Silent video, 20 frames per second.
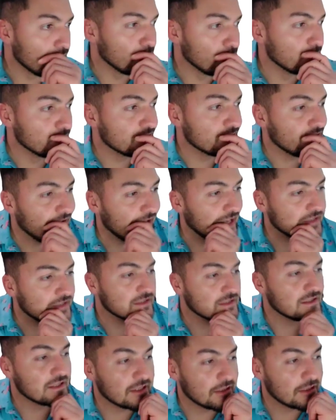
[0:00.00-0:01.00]
rules of
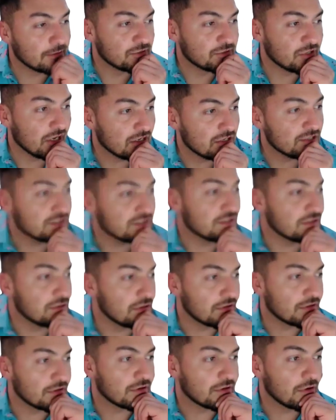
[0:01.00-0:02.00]
handling objections
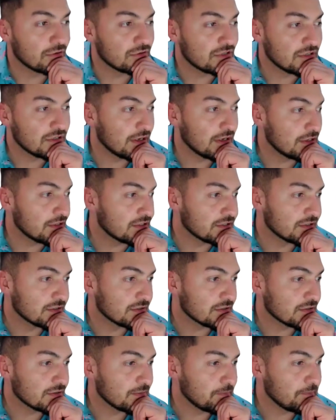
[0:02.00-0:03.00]
in the
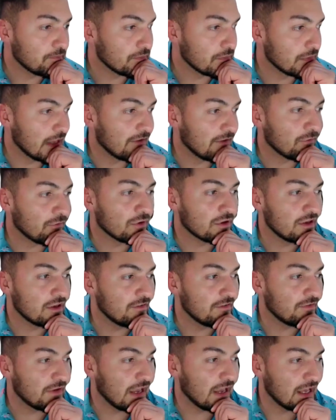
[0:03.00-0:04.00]
negotiations. Never
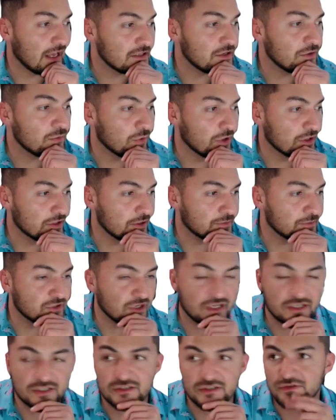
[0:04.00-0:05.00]
give any one
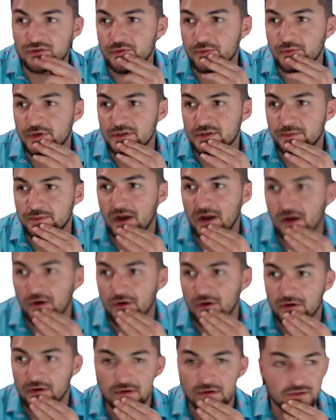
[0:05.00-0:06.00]
objection too much
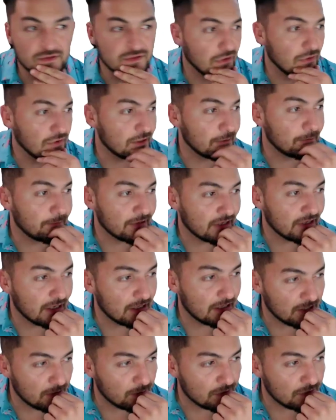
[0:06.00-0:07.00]
power. So, in the
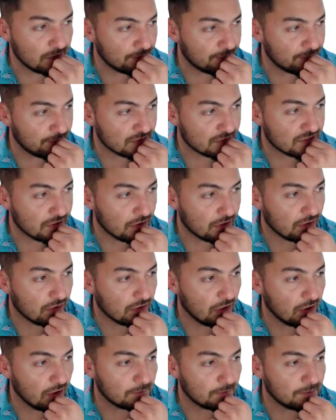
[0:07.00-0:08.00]
beginning, when you first
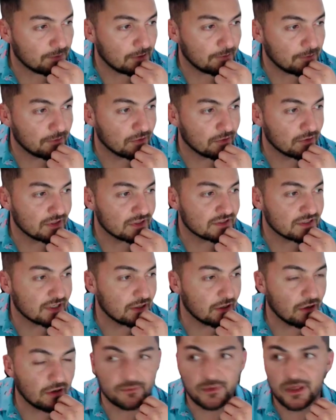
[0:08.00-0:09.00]
start calling people, they
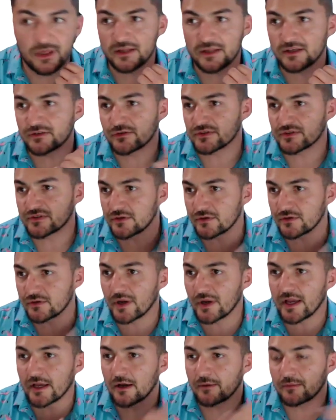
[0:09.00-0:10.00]
say, "Oh, I'm not interested."
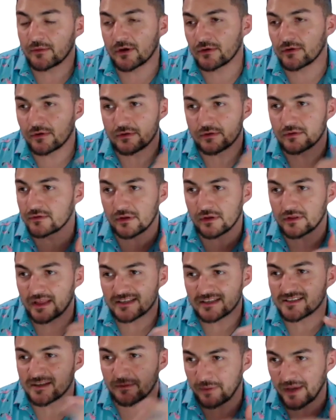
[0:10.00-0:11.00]
You hang up. No,
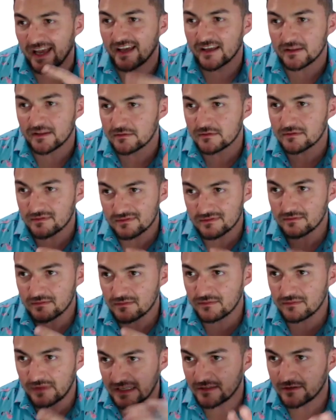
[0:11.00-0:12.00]
that's a bad
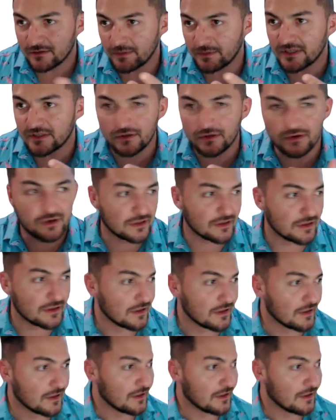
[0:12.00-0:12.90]
thing to be doing.